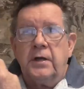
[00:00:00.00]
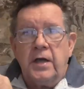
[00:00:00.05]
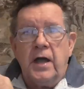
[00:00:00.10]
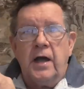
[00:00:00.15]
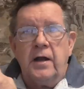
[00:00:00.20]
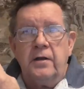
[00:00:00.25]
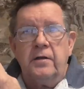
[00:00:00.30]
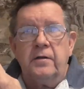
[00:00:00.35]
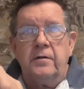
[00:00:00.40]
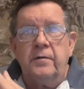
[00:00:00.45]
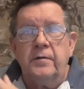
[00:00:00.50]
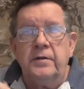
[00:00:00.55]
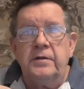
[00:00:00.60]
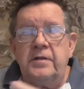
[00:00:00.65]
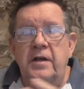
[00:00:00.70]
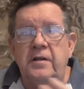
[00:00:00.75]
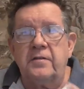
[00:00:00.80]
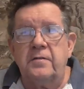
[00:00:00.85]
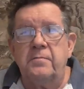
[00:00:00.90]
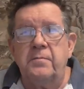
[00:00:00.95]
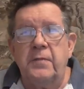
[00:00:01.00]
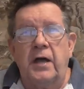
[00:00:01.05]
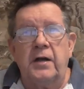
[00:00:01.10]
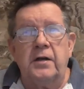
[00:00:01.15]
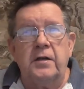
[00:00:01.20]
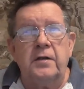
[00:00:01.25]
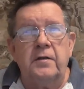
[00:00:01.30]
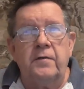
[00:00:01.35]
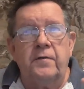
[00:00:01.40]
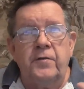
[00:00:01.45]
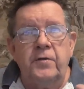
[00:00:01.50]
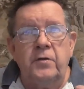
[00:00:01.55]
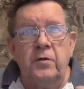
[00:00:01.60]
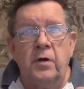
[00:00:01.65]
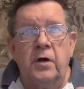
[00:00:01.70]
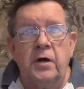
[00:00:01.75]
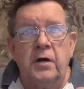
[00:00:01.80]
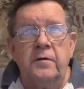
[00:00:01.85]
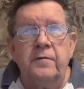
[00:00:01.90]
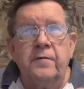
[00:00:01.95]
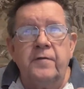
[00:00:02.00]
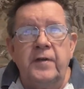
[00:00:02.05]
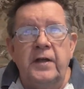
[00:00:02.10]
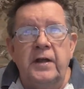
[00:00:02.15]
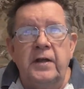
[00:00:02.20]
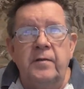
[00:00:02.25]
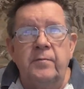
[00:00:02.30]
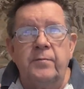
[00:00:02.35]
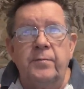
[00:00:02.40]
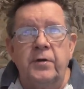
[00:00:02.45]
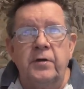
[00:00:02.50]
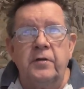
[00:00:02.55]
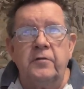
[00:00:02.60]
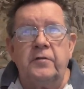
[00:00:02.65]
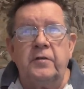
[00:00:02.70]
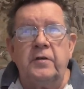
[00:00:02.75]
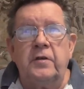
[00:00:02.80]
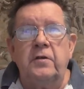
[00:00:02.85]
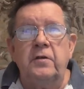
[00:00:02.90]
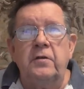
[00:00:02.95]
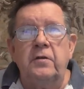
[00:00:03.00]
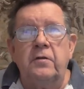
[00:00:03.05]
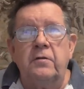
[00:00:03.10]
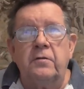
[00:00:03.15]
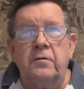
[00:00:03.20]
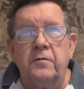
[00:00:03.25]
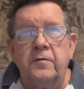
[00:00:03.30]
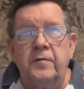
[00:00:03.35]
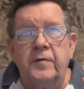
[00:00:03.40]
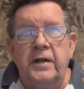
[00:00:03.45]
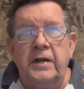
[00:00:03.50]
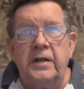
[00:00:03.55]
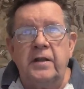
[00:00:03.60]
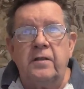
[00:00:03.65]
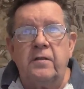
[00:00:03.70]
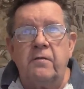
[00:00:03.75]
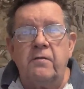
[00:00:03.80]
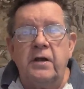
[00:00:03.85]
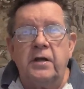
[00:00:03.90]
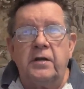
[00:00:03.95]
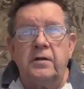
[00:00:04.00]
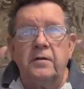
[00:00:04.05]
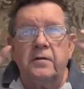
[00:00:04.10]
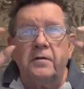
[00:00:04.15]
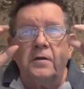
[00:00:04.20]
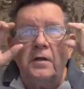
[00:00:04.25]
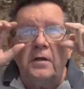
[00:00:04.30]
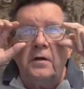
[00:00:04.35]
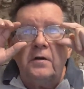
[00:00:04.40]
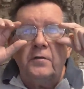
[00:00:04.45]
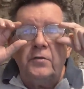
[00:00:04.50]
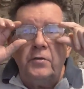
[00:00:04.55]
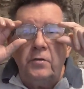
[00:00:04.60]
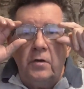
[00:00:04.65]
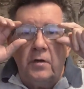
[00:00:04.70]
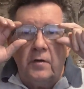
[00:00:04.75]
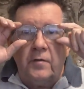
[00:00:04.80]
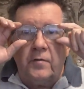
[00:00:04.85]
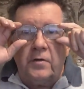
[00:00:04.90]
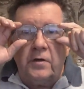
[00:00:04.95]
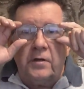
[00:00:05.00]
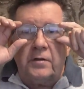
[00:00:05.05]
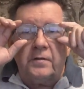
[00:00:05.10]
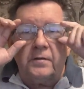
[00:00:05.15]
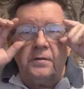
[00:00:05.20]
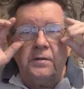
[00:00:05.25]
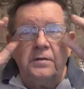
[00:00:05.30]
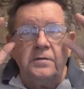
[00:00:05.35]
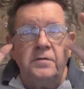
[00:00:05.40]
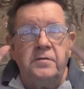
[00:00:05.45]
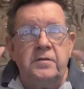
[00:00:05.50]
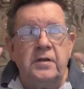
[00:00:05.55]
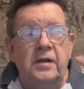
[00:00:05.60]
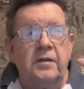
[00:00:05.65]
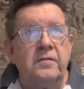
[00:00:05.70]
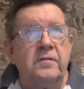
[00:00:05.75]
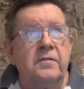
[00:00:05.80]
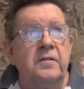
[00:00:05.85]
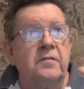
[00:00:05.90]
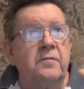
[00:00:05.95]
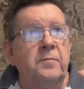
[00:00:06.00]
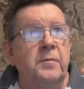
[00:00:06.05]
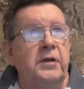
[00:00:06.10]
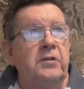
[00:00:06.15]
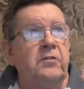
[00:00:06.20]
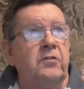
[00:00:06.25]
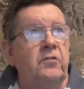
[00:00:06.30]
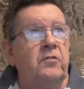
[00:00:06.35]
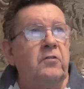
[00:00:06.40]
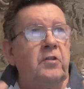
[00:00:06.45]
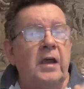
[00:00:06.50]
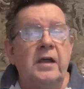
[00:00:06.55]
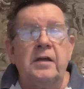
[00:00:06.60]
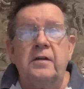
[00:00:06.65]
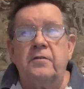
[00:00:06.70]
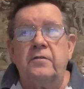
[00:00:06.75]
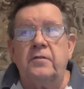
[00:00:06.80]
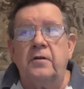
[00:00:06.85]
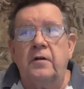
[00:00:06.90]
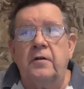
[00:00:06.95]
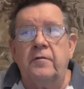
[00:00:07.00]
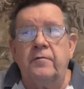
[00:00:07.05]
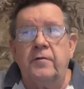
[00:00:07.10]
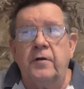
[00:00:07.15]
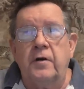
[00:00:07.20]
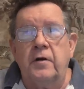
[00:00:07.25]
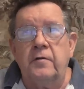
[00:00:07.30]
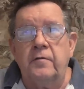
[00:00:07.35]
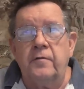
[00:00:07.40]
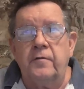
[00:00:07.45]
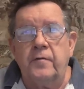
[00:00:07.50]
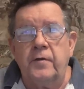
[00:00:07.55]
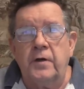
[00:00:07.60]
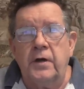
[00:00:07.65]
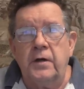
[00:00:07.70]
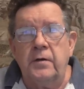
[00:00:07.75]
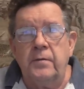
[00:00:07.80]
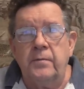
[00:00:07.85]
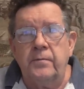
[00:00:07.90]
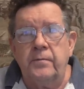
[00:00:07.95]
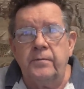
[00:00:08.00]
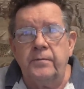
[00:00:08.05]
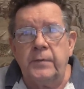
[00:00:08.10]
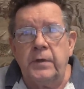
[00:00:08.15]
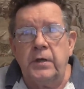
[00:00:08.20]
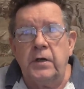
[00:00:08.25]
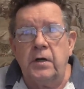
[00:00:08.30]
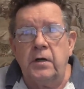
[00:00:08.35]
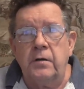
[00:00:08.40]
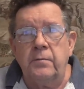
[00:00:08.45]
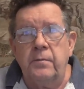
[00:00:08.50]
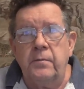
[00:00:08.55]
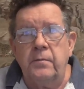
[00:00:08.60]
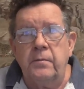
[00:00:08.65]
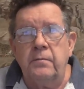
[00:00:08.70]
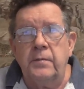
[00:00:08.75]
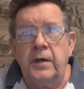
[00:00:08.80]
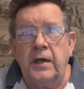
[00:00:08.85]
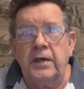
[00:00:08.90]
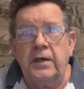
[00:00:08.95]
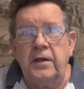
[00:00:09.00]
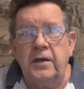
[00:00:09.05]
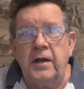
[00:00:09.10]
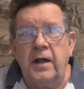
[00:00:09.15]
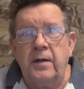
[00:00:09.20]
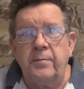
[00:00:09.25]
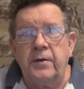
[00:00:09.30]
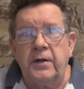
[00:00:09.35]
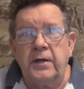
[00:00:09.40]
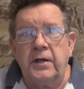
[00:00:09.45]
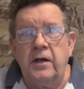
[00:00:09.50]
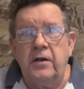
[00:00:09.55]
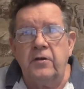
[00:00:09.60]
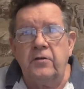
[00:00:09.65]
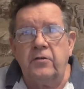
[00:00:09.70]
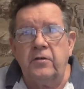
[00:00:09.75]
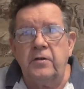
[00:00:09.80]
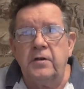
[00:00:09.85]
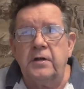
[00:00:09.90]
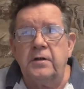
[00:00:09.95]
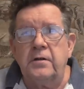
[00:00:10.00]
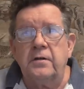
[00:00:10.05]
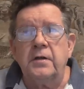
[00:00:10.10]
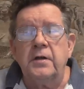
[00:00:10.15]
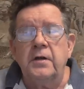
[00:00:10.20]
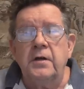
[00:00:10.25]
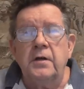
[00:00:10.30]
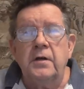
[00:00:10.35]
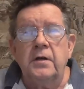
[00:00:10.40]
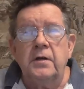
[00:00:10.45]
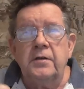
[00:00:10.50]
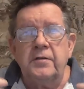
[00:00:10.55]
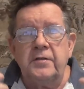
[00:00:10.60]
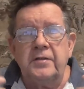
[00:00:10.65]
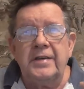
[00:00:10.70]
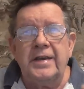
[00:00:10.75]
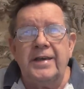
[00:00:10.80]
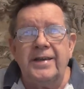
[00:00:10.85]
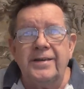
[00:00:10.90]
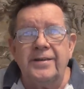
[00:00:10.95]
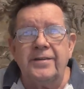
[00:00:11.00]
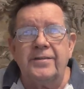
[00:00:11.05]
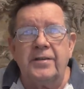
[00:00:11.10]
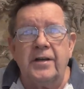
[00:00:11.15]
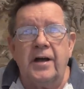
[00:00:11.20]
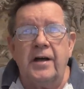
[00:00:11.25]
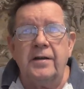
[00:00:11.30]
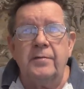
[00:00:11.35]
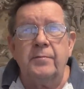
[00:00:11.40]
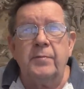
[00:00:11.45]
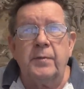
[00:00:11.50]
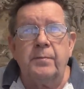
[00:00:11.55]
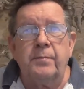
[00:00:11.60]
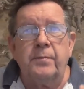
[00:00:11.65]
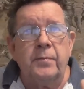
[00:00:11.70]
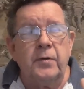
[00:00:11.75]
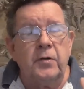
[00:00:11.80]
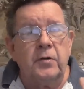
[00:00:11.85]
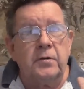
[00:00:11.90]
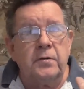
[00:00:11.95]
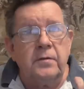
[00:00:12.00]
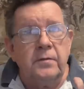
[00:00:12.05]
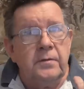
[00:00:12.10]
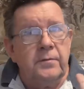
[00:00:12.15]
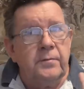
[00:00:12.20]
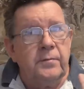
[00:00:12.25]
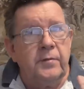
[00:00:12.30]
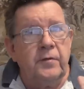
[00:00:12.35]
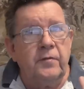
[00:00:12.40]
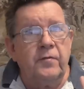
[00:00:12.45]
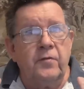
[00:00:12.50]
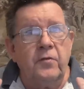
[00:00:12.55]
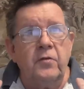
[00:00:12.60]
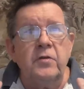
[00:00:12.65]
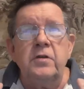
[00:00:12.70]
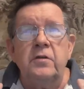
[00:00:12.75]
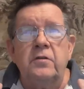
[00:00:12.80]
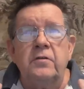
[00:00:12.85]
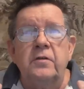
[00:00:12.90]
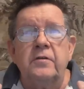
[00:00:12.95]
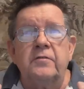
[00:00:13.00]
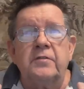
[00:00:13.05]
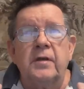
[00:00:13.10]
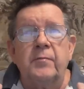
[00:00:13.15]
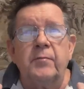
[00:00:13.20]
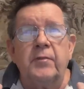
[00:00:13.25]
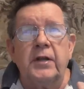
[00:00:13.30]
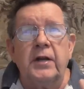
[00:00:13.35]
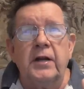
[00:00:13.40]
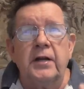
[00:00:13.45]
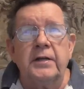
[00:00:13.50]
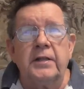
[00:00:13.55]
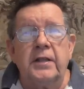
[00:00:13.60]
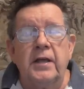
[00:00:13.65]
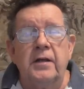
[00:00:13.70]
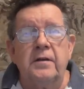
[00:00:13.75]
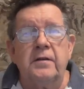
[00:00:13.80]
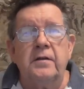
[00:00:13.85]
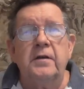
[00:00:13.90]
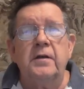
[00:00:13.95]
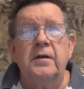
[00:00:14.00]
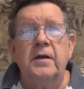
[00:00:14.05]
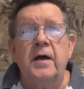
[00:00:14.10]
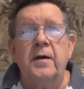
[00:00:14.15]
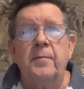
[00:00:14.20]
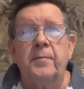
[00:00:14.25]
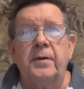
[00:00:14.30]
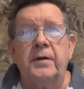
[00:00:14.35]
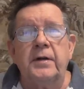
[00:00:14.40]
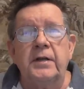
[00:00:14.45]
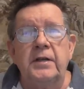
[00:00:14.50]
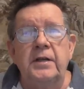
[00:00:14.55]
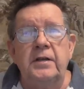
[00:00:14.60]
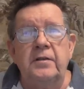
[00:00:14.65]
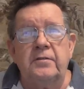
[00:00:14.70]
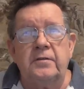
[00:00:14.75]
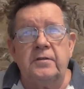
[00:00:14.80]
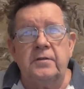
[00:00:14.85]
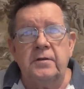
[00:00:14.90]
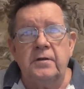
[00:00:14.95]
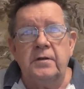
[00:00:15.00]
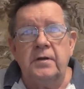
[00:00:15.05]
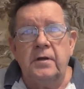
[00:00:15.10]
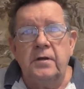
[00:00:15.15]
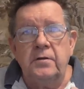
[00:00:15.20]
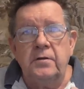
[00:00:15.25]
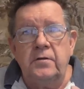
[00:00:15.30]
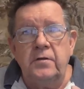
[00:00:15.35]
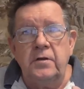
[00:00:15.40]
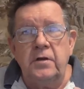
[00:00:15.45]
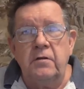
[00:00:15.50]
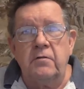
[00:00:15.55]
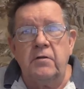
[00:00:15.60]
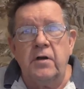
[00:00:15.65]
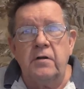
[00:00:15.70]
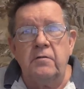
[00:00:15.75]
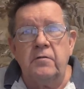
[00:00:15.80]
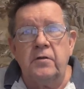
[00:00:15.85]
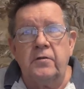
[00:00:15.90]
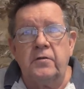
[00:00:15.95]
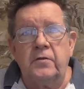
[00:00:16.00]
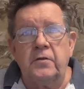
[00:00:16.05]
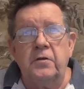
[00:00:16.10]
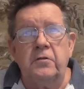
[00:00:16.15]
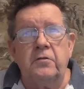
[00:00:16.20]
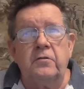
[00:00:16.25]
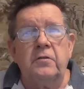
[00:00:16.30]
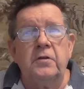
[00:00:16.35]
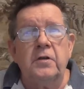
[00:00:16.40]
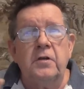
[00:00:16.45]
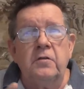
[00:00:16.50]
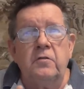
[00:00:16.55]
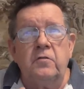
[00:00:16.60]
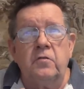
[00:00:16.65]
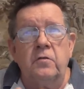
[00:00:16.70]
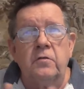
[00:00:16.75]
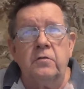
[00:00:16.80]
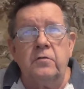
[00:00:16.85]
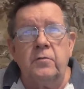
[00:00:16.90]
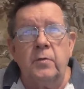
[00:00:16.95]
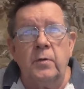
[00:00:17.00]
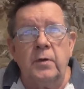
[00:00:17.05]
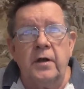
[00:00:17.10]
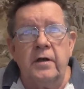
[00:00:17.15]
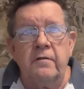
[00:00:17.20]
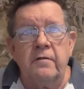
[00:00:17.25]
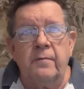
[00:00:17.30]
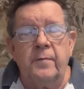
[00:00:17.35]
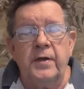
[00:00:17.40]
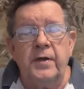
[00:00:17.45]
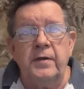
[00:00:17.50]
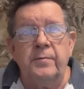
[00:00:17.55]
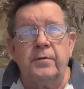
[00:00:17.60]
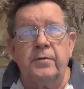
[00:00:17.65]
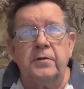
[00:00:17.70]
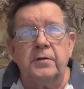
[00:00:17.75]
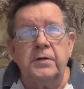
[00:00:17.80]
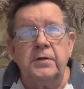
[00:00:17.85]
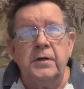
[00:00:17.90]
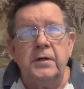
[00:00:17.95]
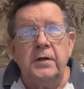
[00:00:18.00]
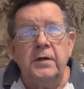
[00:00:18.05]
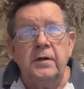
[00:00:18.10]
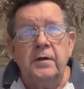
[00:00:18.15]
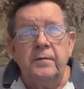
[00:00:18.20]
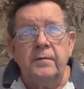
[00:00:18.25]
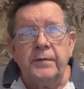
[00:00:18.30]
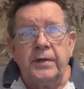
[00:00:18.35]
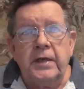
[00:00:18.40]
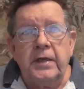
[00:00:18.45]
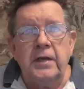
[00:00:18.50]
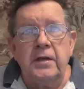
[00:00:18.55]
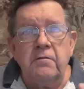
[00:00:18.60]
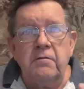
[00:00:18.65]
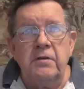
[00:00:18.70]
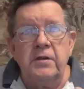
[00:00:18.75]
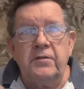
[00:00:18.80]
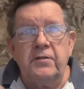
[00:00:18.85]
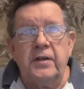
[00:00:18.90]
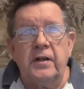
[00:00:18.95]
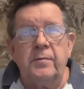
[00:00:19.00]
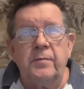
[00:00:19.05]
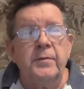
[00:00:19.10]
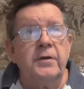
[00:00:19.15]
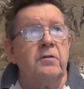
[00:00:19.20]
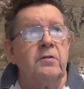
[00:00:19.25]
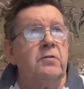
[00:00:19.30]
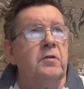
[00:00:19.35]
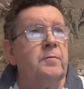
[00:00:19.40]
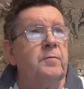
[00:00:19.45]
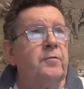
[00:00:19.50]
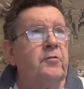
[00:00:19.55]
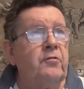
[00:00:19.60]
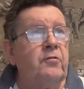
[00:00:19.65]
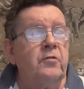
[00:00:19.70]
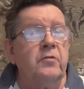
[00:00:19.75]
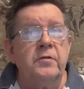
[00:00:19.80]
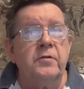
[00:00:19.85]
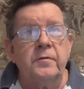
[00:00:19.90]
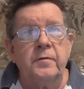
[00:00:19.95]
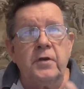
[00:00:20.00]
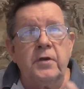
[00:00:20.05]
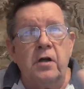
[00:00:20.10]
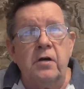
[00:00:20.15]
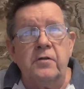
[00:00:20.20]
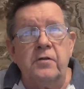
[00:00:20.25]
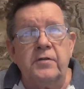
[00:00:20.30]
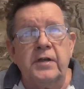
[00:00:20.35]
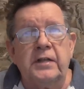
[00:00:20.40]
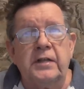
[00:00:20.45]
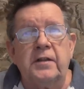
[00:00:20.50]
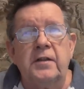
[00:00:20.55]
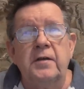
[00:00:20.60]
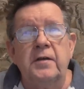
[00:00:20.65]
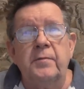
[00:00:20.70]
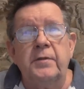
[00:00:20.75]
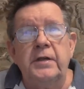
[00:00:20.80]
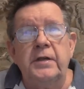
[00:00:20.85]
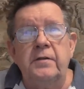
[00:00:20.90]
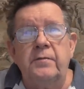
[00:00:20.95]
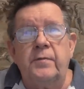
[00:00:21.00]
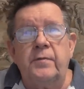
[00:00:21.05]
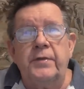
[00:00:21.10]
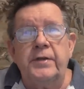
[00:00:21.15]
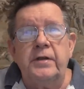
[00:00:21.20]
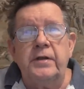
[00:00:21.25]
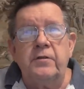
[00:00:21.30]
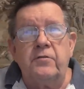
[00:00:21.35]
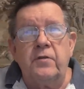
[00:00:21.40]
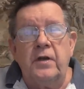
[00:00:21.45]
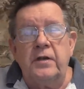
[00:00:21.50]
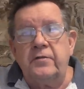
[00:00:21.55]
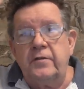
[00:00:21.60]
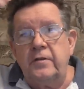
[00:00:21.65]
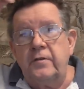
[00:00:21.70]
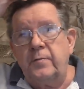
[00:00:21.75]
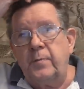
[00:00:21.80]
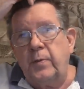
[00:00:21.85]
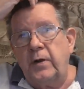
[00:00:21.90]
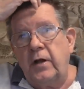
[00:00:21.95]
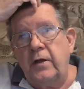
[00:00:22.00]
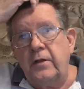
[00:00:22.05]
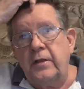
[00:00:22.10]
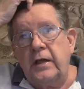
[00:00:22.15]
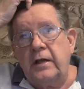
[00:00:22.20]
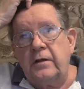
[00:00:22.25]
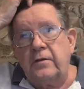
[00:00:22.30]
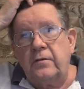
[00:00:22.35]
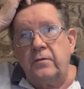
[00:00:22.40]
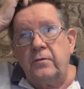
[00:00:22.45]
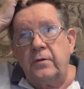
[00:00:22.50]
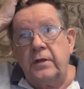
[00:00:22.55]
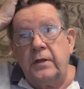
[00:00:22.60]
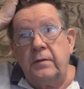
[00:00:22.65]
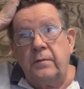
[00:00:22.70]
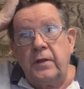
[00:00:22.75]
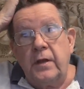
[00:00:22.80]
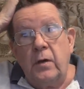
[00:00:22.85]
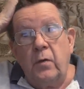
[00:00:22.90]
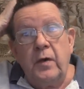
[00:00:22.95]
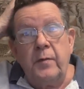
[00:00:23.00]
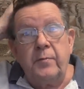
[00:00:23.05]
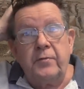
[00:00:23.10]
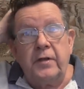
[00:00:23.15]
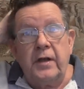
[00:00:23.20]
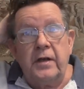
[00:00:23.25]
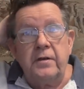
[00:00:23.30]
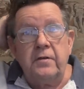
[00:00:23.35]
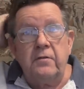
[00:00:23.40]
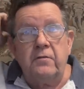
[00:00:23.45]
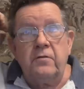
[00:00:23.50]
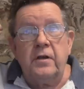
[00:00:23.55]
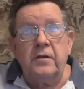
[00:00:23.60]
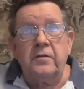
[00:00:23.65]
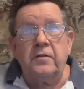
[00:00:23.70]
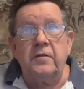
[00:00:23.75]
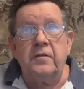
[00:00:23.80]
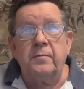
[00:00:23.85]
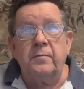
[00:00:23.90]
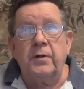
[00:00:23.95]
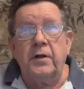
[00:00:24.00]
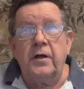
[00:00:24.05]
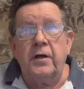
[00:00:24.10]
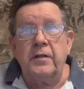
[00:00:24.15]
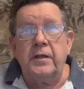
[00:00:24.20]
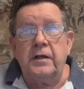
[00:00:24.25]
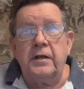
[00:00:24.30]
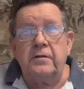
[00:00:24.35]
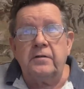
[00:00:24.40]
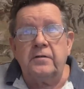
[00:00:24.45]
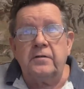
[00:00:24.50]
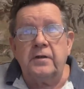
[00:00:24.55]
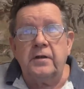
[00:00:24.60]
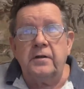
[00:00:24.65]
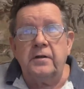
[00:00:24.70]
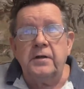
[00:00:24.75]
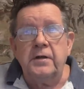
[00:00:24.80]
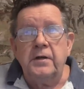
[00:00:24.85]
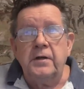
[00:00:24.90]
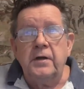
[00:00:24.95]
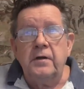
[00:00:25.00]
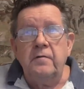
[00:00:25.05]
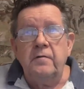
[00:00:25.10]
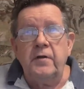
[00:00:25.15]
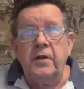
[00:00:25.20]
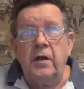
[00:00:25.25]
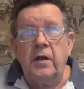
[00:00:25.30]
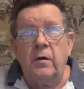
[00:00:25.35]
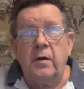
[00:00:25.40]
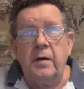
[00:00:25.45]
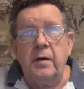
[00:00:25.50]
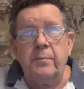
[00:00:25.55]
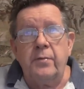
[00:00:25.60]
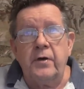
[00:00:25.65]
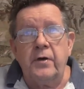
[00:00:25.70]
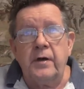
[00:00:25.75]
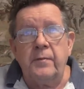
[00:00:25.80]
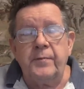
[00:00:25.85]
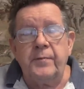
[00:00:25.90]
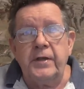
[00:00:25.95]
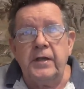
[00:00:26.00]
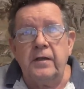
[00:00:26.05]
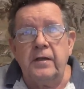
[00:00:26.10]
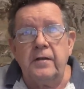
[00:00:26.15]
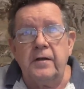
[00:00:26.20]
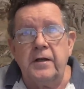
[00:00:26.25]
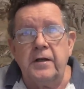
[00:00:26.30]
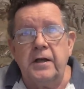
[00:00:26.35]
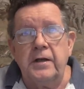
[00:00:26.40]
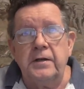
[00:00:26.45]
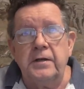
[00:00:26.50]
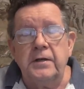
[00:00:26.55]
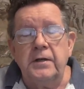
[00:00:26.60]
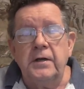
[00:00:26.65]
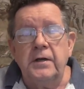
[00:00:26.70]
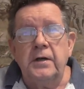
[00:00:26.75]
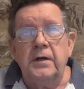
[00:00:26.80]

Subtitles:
coloured, doesn't matter. If you are feeling persecuted or feeling threatened, you have got just as much chance of making an application and seeking asylum. But look, before you do something like that, please do your own research, talk to a lot of people. King Resettlement Group, Sean, contact them. The address is below that, or their website address is below that video I put up the other day.